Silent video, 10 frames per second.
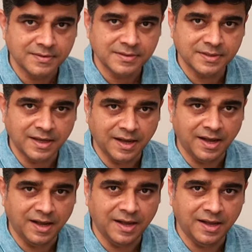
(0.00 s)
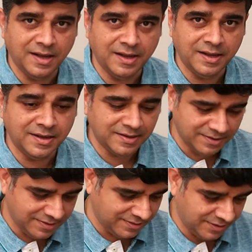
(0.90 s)

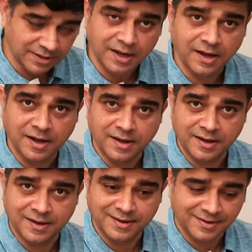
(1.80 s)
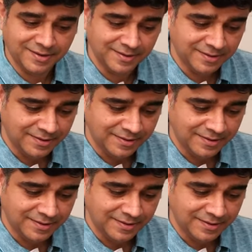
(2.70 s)
sitar, sitar,